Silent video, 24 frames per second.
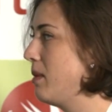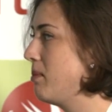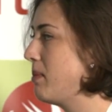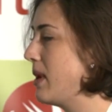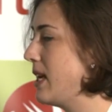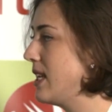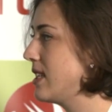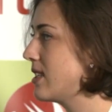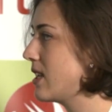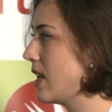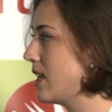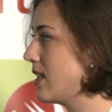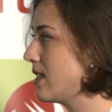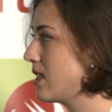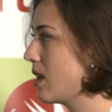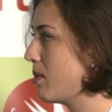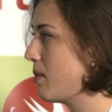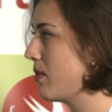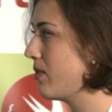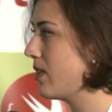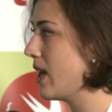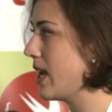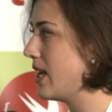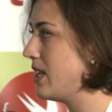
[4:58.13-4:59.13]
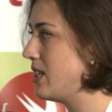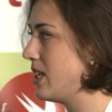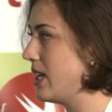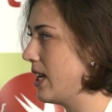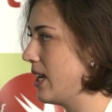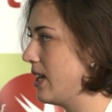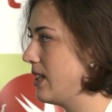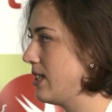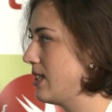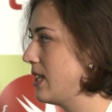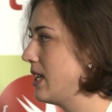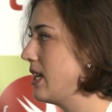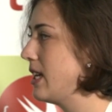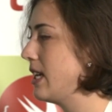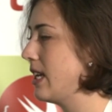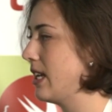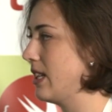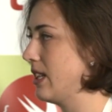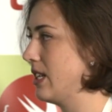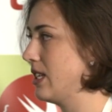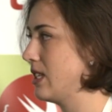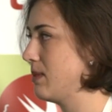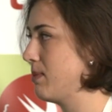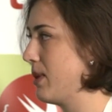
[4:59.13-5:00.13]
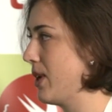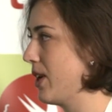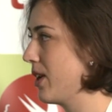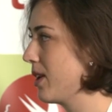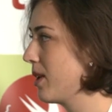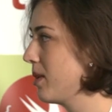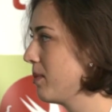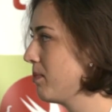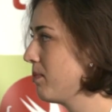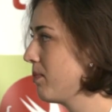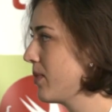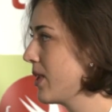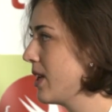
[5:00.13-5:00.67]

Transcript: based on some of the ideas in this book.